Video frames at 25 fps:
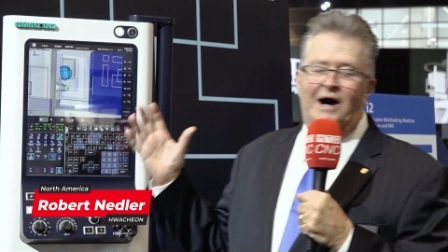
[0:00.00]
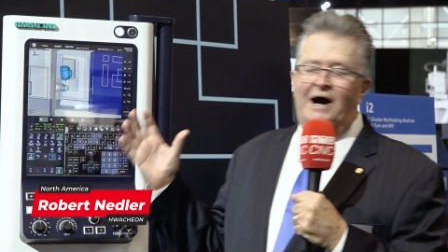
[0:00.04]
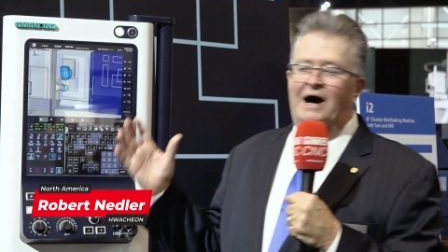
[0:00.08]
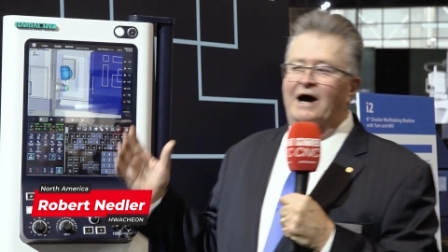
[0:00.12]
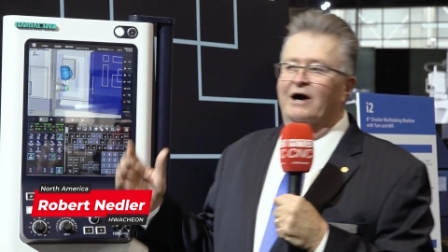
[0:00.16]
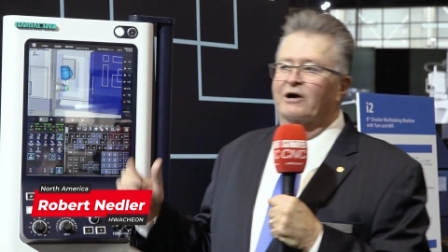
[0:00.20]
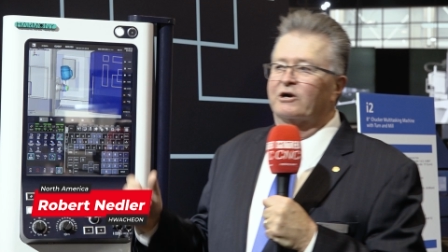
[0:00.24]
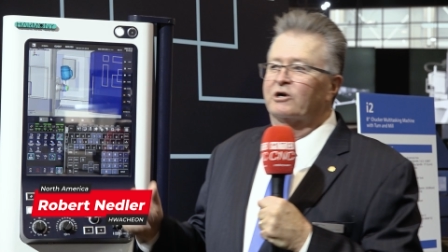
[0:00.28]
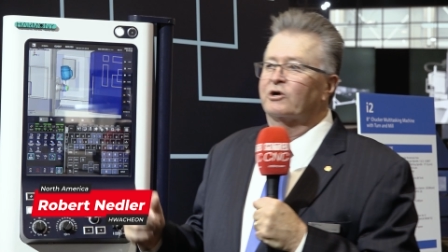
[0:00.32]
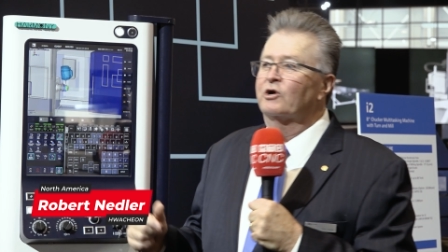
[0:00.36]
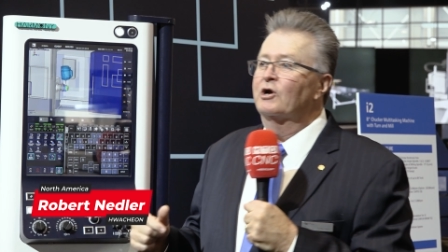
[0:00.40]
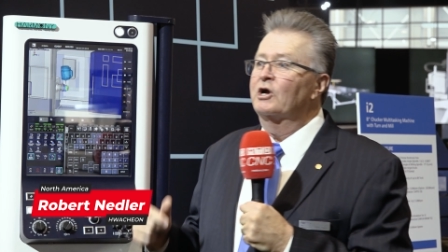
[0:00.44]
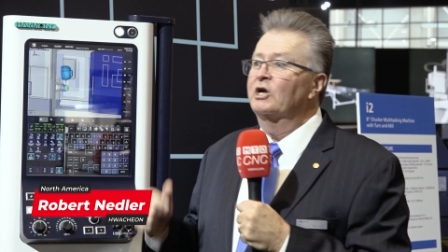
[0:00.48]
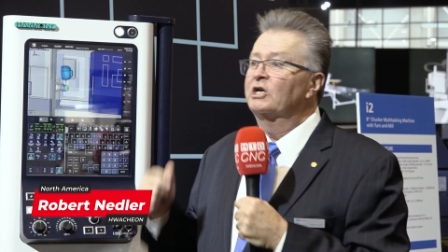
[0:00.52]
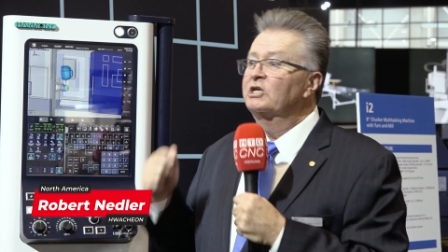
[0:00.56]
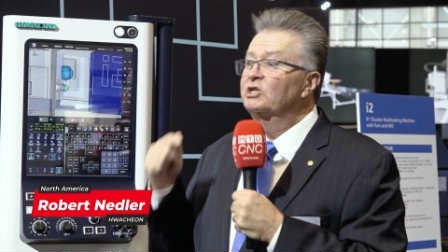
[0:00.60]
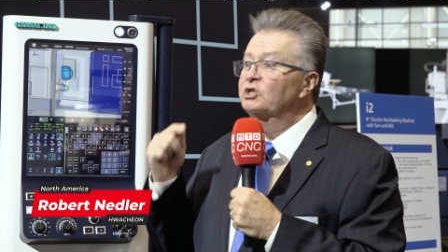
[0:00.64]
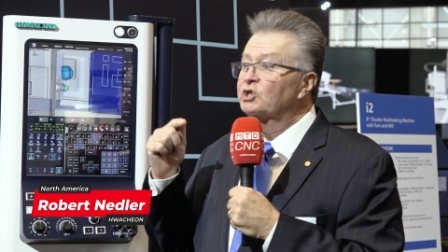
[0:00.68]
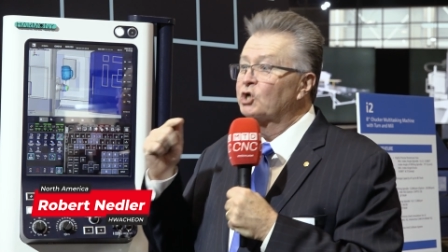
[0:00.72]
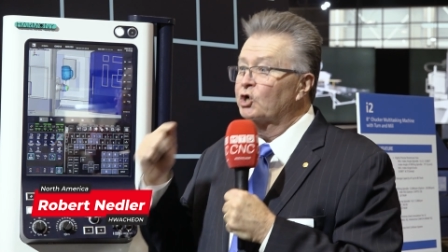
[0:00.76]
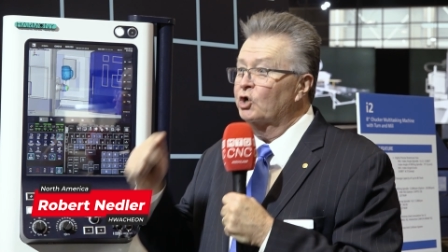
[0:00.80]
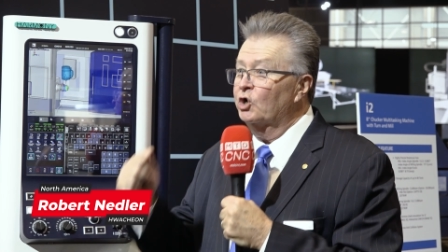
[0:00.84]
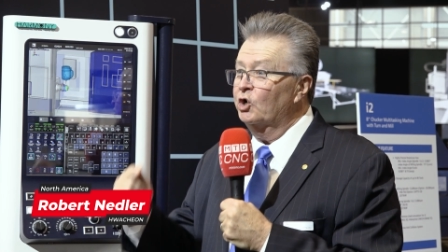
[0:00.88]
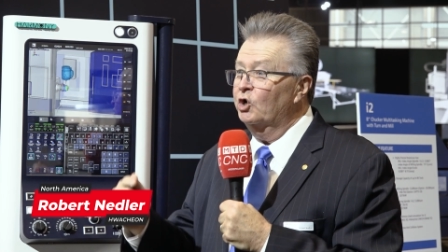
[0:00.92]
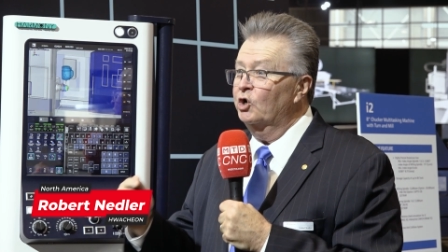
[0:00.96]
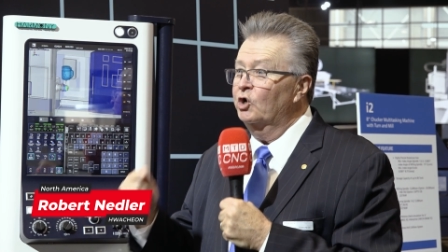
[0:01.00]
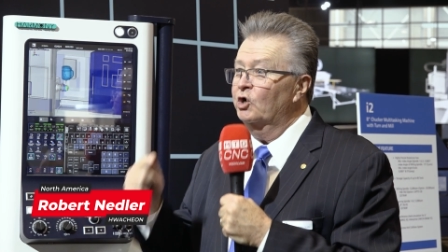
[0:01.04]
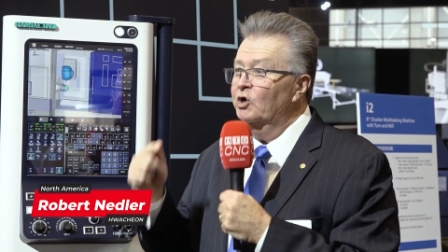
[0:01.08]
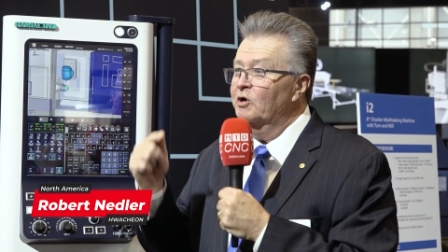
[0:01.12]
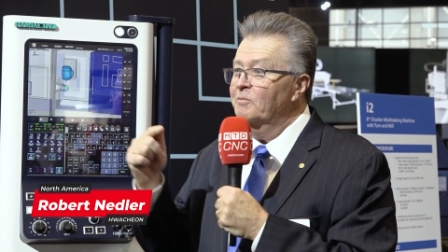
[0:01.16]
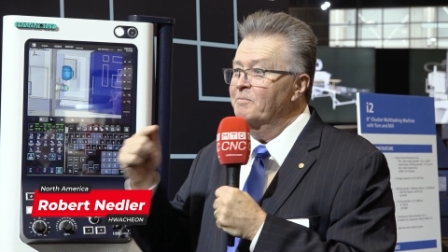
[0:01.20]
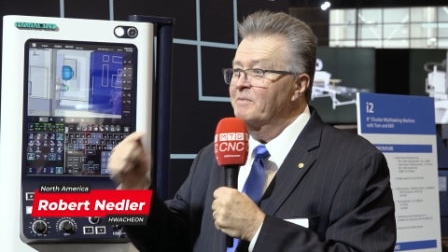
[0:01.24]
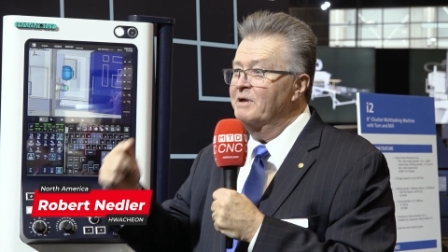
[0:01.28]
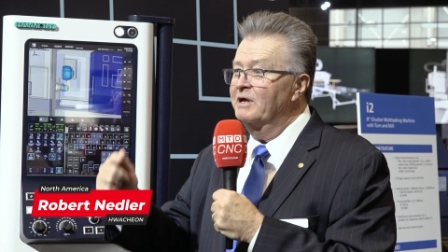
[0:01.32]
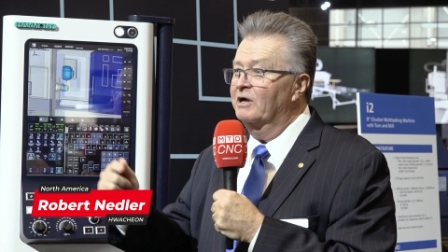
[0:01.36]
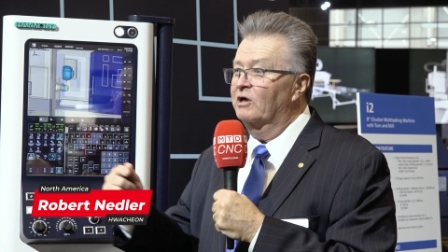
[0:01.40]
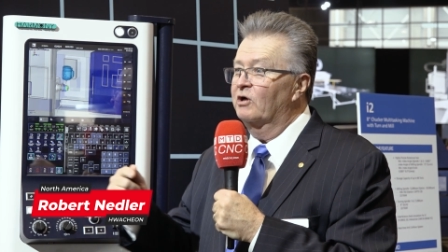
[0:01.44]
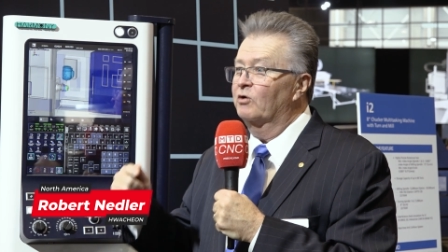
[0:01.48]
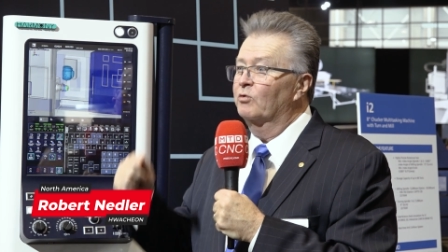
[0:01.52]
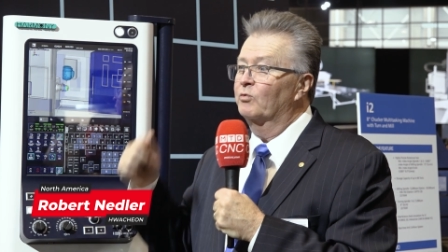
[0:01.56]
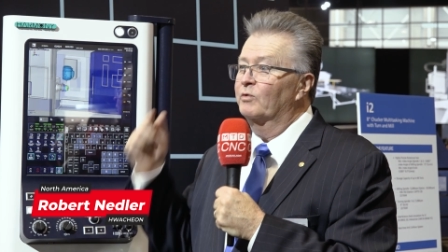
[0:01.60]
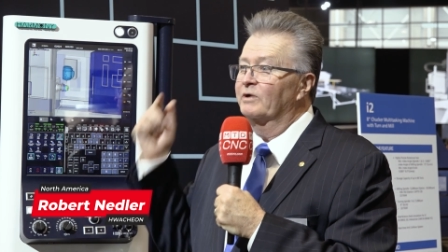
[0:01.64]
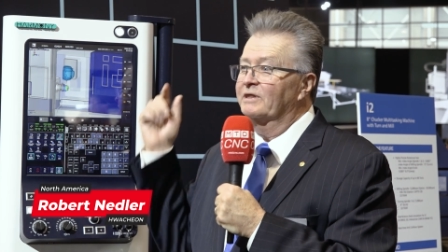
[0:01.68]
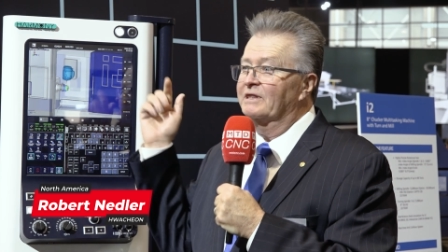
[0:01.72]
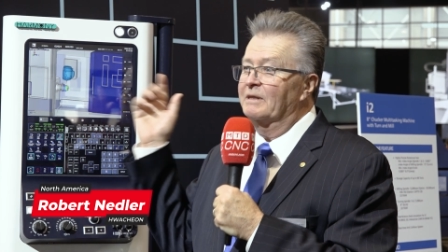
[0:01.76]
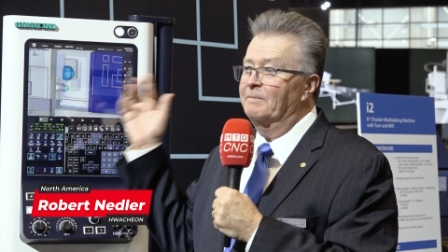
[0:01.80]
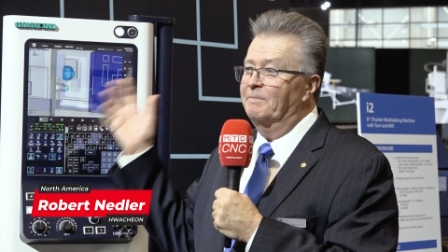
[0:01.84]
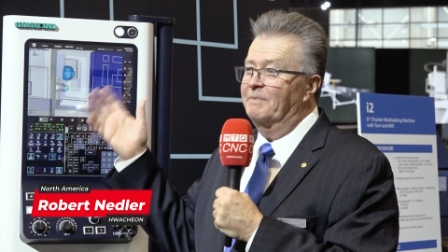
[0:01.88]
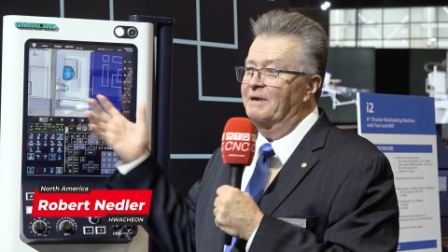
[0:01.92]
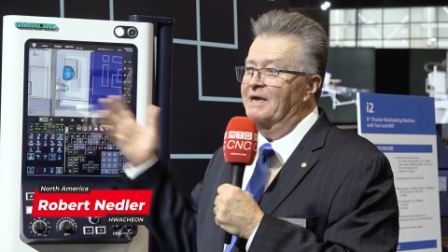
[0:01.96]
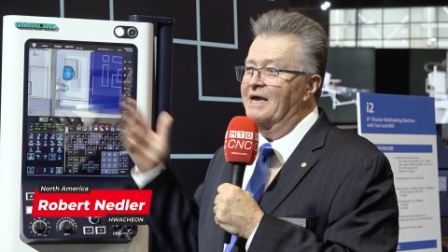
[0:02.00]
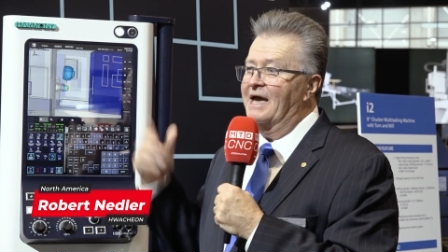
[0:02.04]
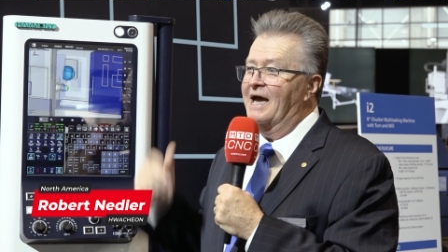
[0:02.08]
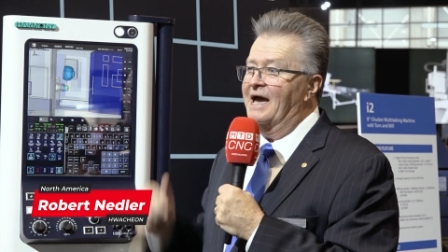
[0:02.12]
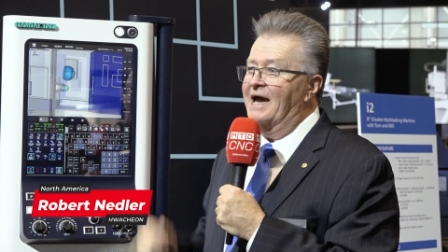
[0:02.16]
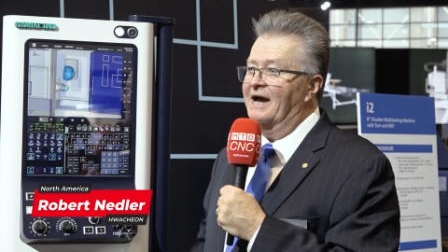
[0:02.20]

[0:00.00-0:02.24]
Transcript: our turn mill with the B